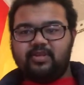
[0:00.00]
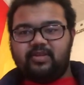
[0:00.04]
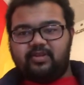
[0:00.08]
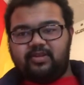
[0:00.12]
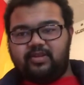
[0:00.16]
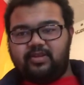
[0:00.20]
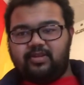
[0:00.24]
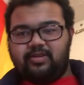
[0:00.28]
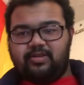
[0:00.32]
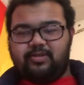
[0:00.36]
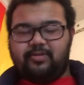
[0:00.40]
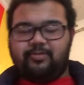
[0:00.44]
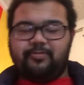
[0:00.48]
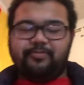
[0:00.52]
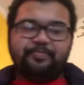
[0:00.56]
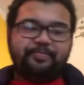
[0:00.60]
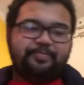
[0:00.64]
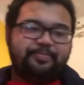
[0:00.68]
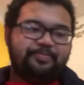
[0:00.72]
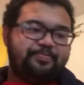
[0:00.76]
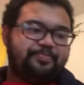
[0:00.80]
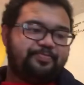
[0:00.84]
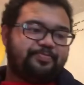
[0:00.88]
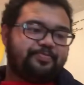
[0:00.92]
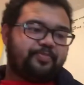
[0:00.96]
you know,
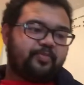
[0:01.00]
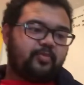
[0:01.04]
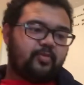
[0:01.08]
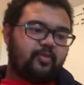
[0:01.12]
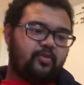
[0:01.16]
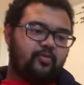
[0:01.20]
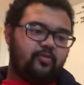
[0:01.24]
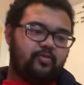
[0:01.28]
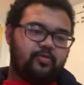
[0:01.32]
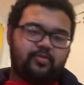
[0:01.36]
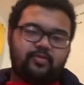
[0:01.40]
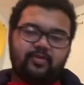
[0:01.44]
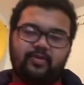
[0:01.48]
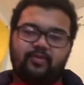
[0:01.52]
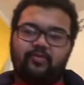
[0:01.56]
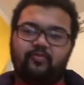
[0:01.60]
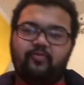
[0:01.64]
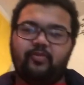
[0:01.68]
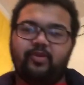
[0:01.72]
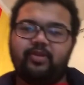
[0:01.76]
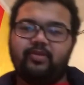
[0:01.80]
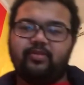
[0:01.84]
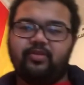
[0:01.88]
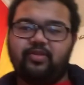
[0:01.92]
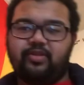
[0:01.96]
we'll just have to
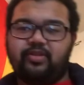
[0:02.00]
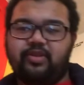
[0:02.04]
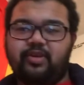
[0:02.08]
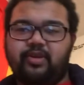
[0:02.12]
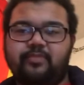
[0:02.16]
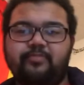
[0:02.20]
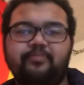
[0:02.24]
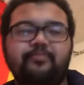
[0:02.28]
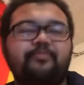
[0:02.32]
wait and see.